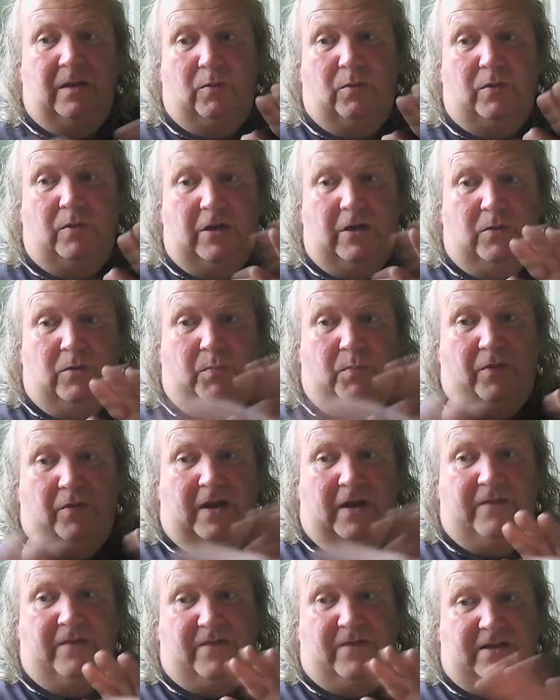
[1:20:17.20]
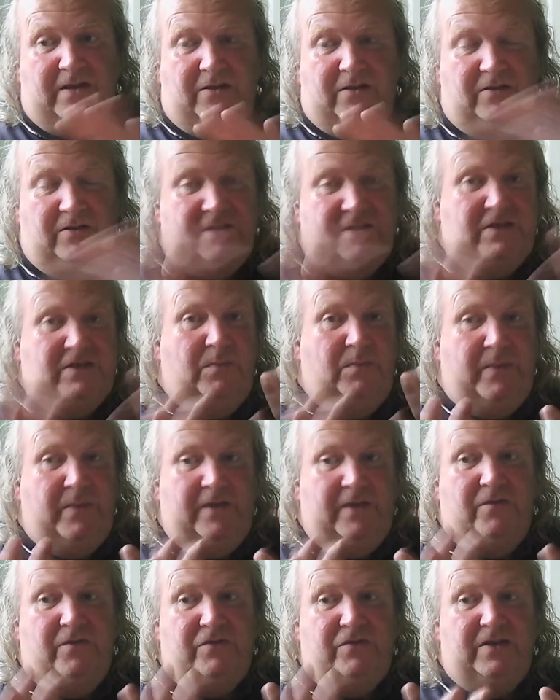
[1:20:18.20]
It will go private, it will
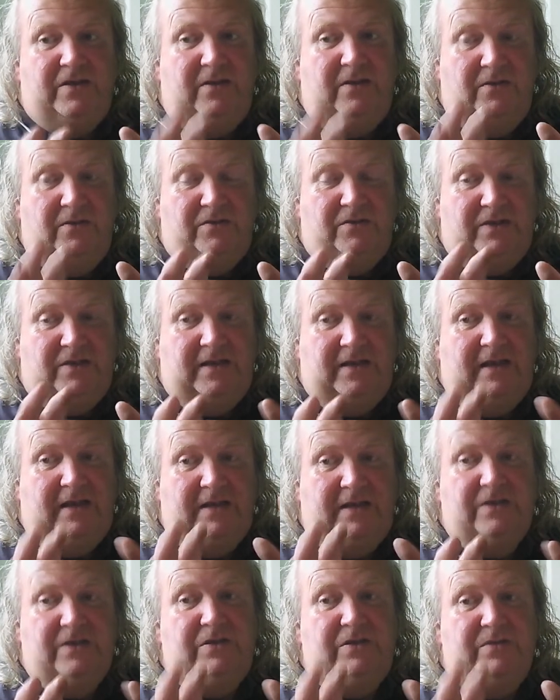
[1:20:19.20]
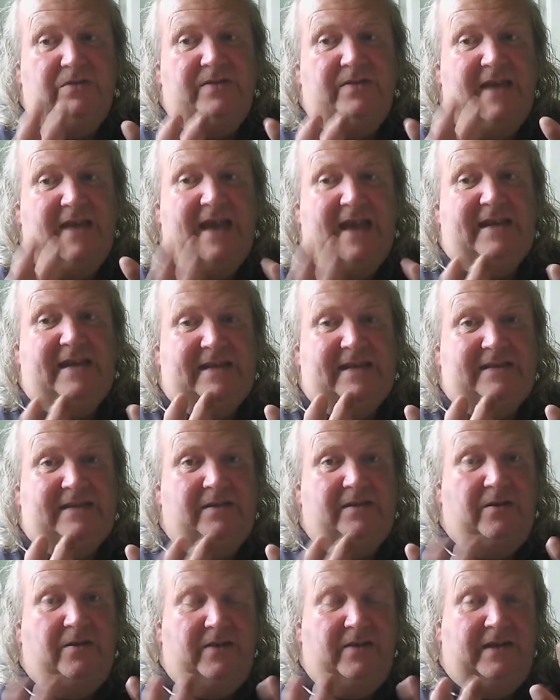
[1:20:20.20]
disappear until, until I can do the
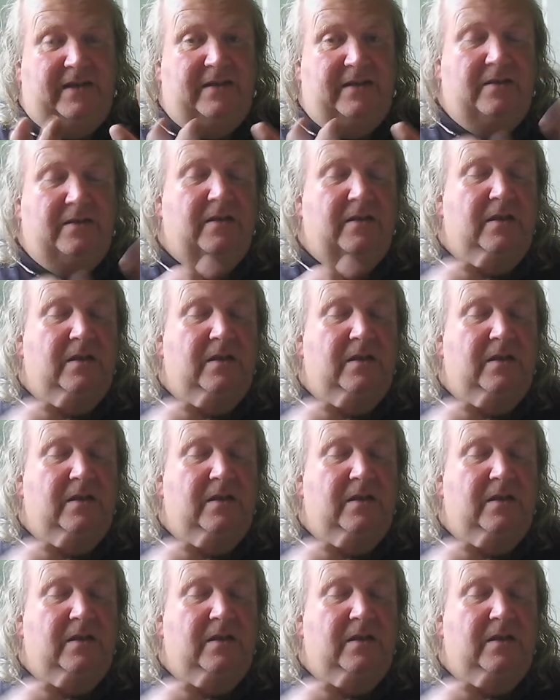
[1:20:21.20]
edit on it.